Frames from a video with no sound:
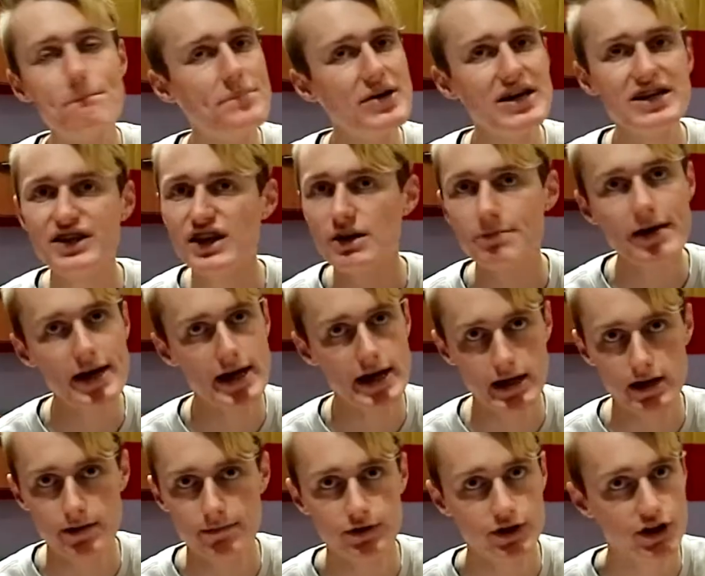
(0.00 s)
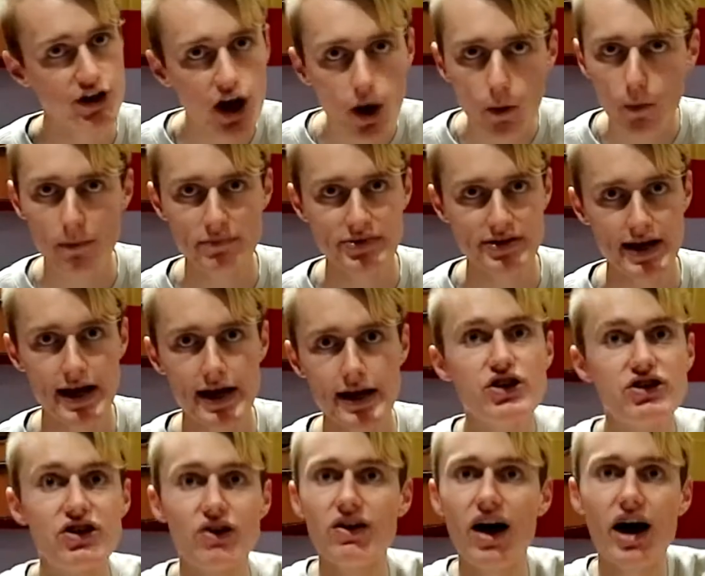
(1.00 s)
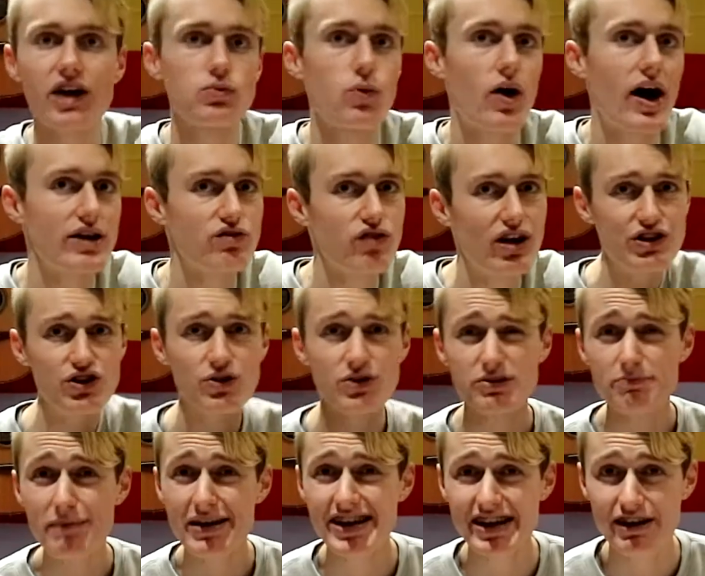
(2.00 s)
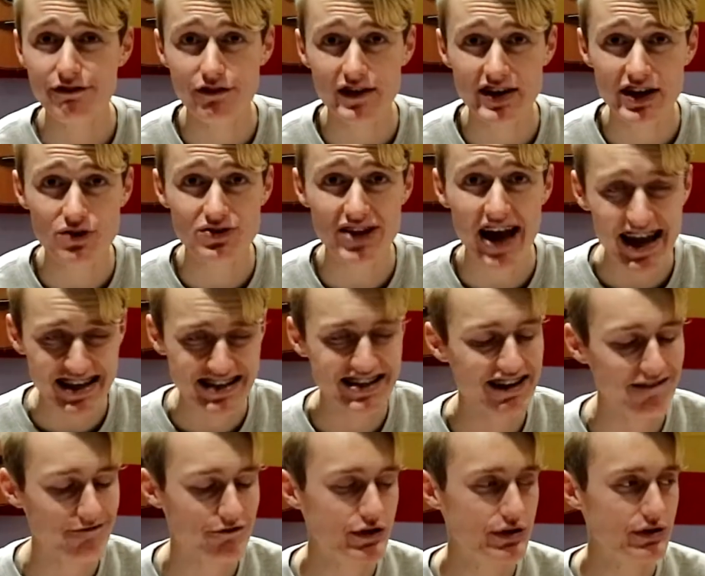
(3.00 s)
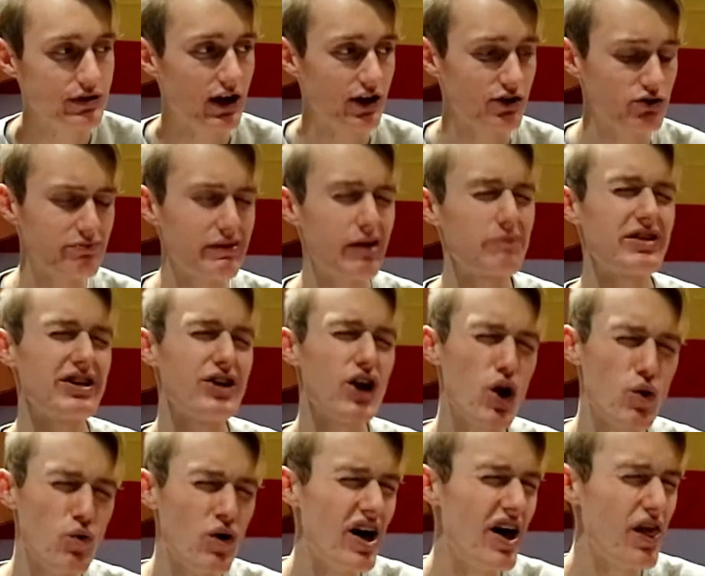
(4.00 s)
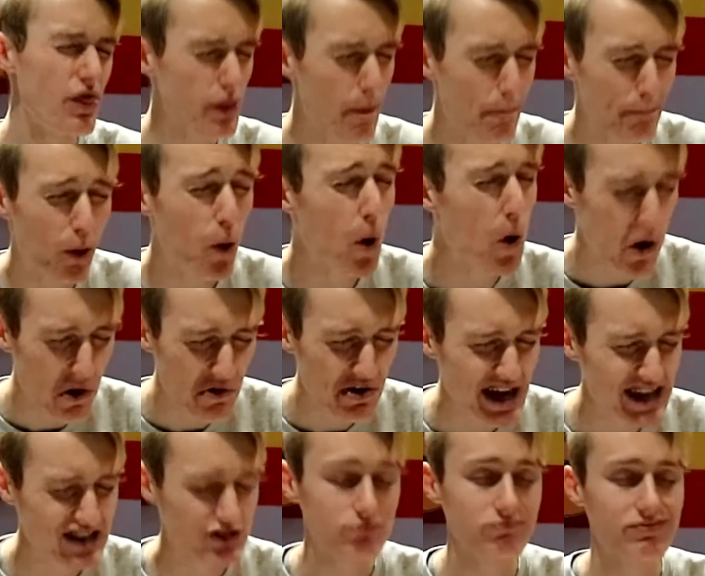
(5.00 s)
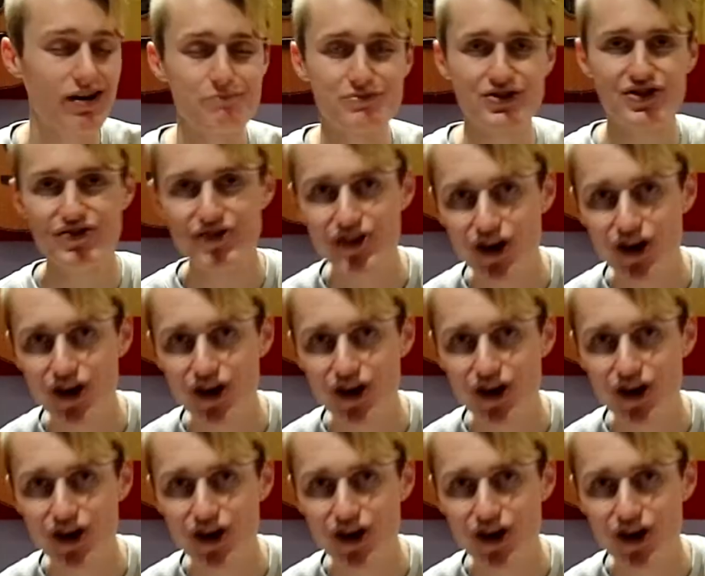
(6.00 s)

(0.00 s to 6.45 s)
busy me, you know what I'm saying? So that's why I try and do as many videos as I can for you guys. Sometimes I know they're boring, sometimes they're